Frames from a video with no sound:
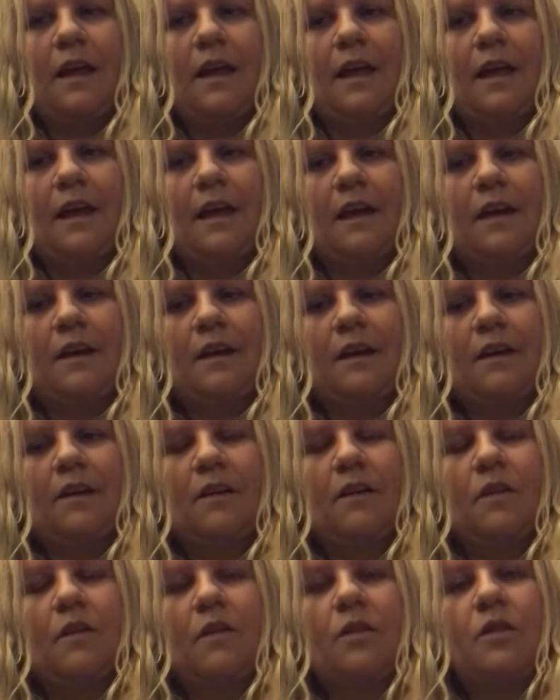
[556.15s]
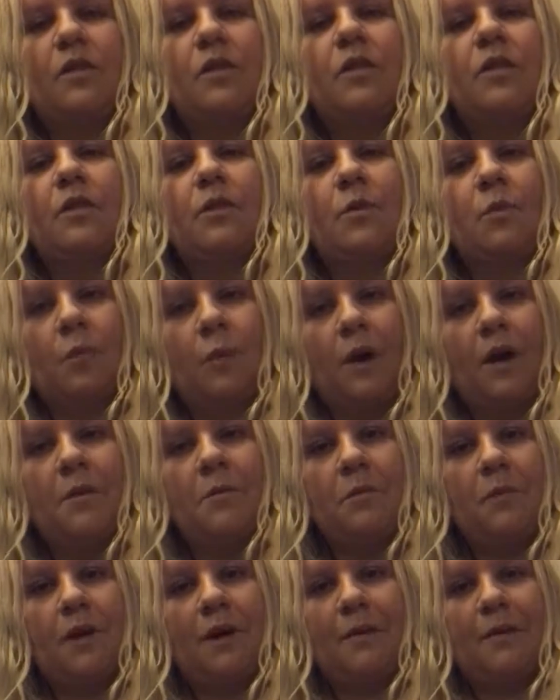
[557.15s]
And the
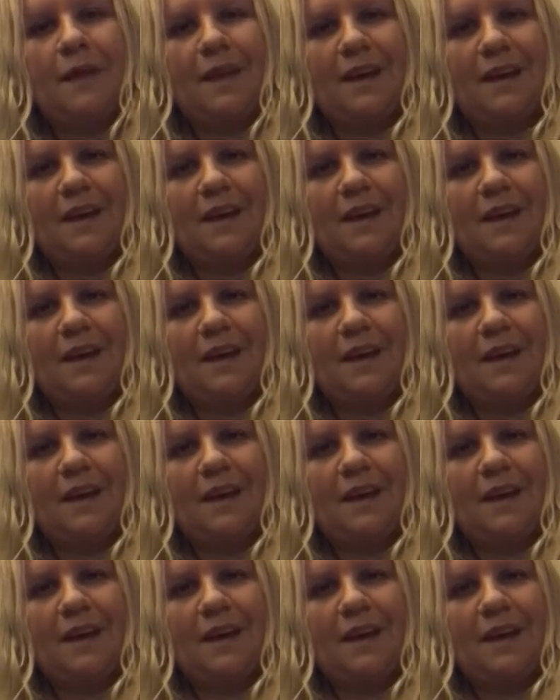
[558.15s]
one mom that